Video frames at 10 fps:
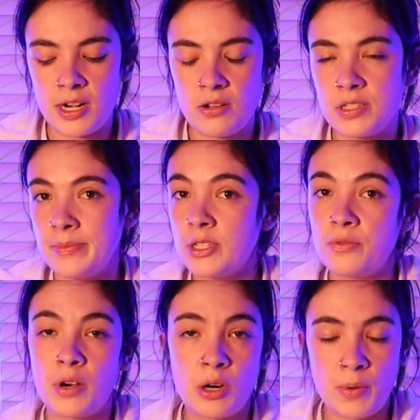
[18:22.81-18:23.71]
I know it seems
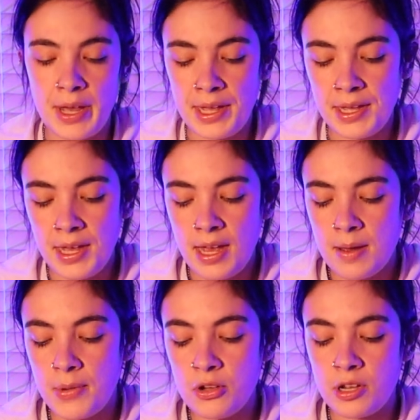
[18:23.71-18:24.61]
so far away,
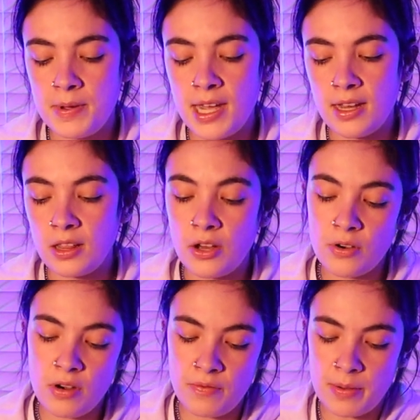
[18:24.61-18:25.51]
but you could be getting a
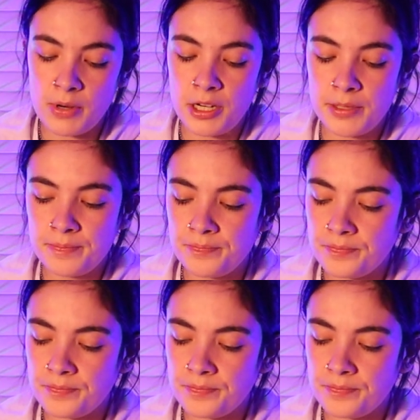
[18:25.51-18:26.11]
loan in November.